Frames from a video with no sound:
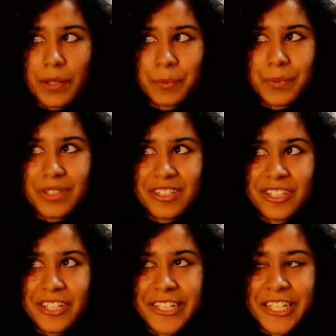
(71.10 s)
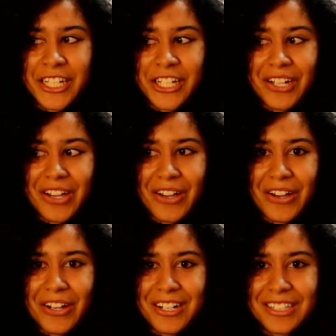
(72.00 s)
I'm studying
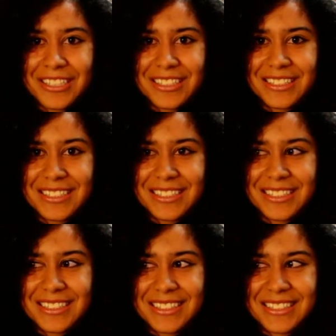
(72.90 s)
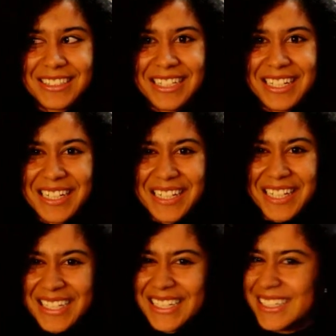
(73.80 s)
art.
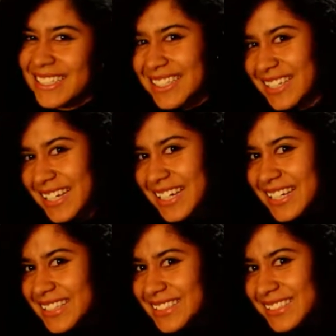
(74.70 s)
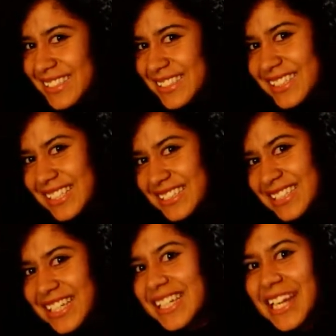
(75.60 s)
Like, see, it's
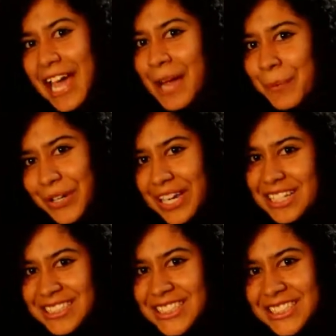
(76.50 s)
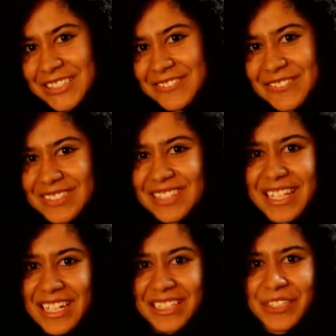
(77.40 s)
like an apprehension
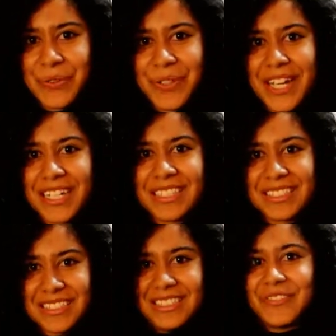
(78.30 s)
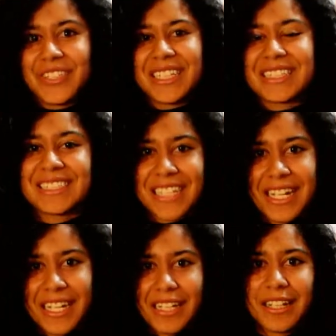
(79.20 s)
that you get for like
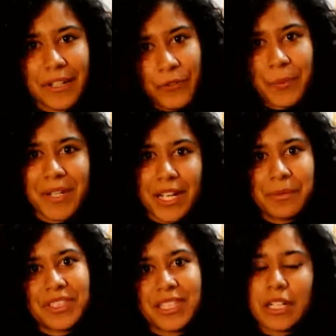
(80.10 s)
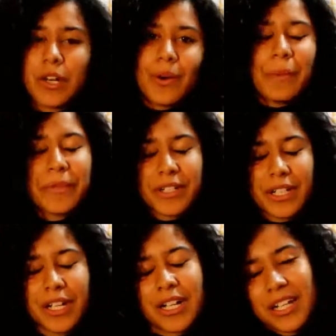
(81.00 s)
saying it. Like for me, I'm just like, oh, I'm
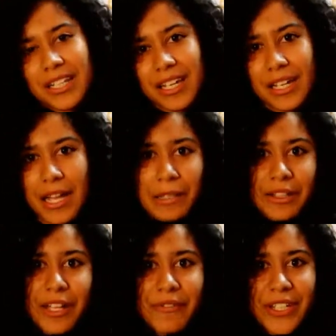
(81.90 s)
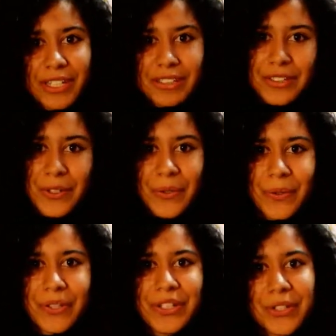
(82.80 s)
studying art. Like I love it.
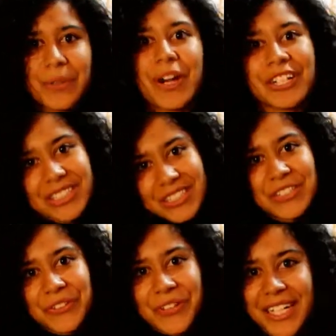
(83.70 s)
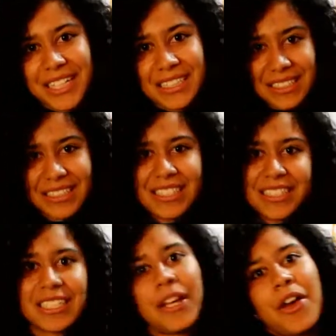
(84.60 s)
So, you know, art's great.
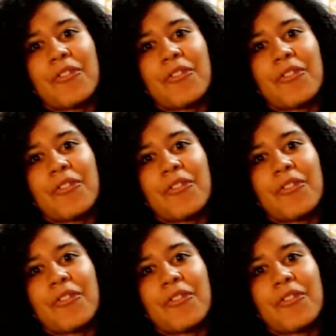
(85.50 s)
It's